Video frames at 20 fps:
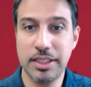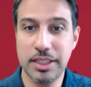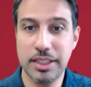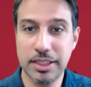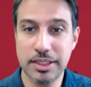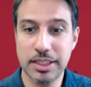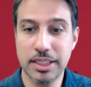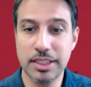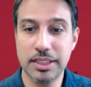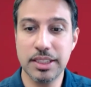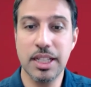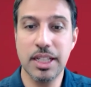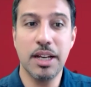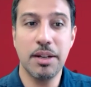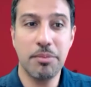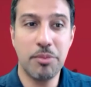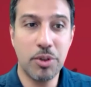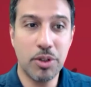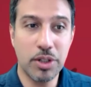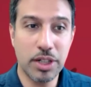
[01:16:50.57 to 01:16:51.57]
These days,
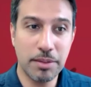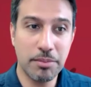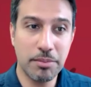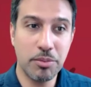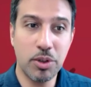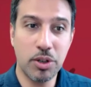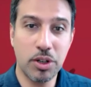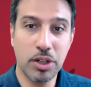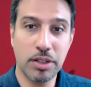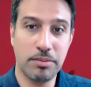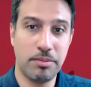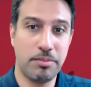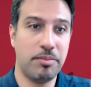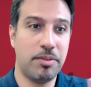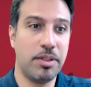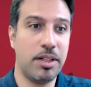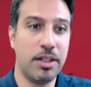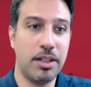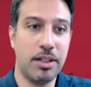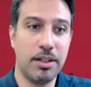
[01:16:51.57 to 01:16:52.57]
more and more
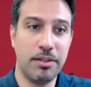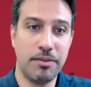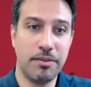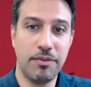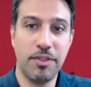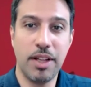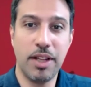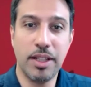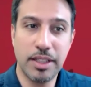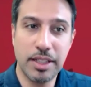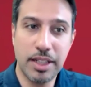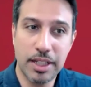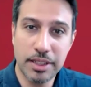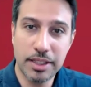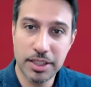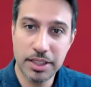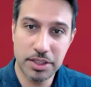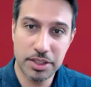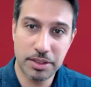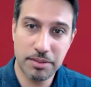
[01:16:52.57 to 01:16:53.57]
flood
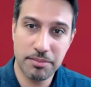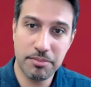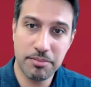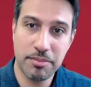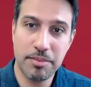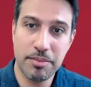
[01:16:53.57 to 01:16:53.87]
inundation